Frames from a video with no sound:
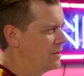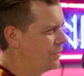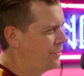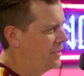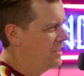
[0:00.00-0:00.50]
I
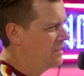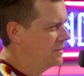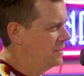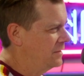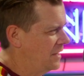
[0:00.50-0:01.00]
don't
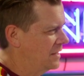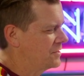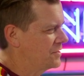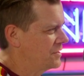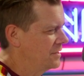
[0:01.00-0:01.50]
think that
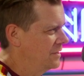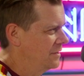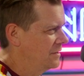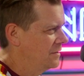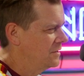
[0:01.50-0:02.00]
that's
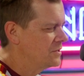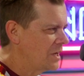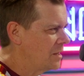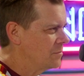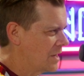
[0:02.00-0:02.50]
the
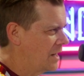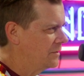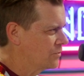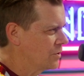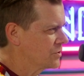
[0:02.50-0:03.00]
same
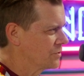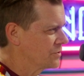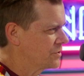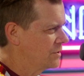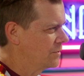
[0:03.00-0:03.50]
kind of
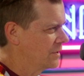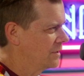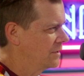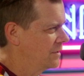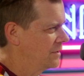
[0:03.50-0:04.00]
crystals that we're.